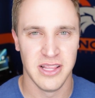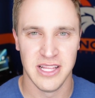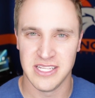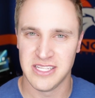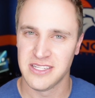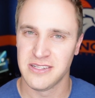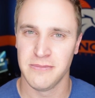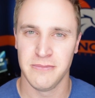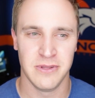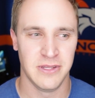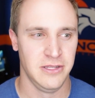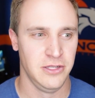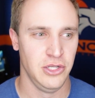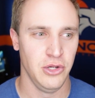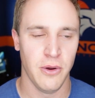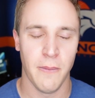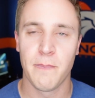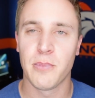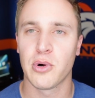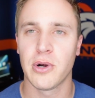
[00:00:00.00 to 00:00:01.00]
Let's
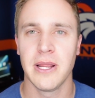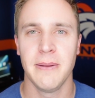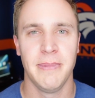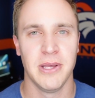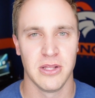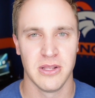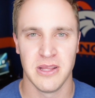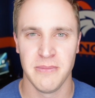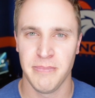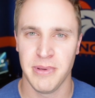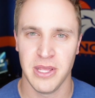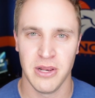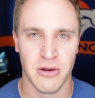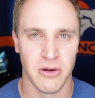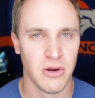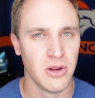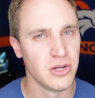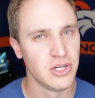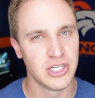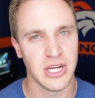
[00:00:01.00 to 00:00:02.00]
do a pre-built
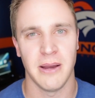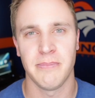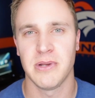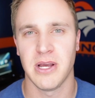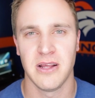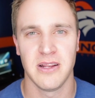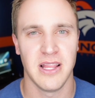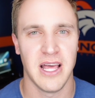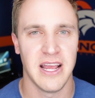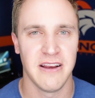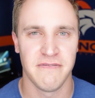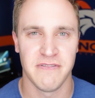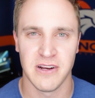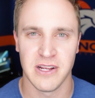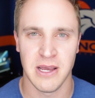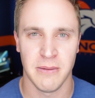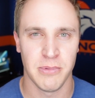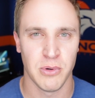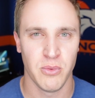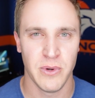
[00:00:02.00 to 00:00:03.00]
computer, shopped online for a
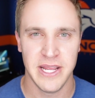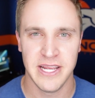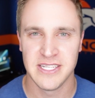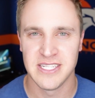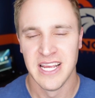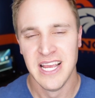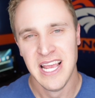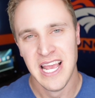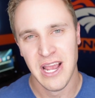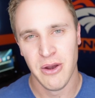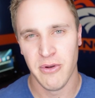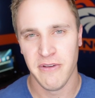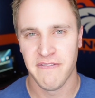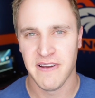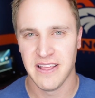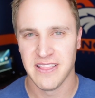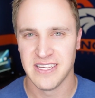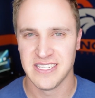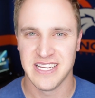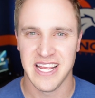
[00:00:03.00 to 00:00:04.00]
couple weeks, and we
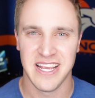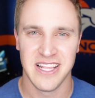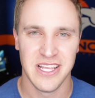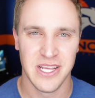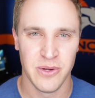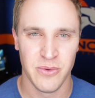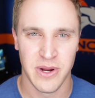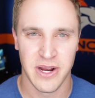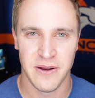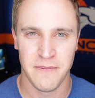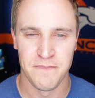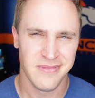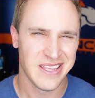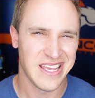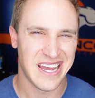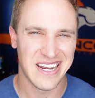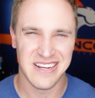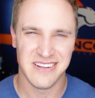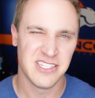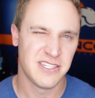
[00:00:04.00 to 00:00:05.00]
found this Alienware,
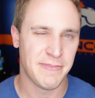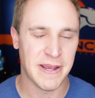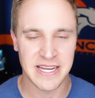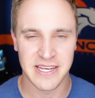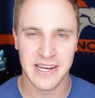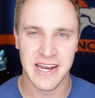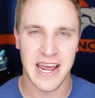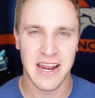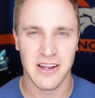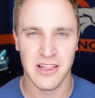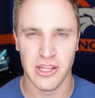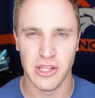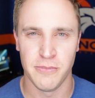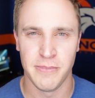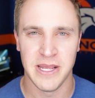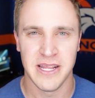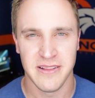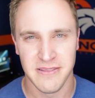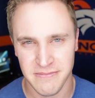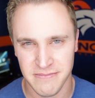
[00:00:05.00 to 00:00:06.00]
kind of spec'd it out a little
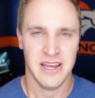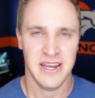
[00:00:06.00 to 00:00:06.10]
bit.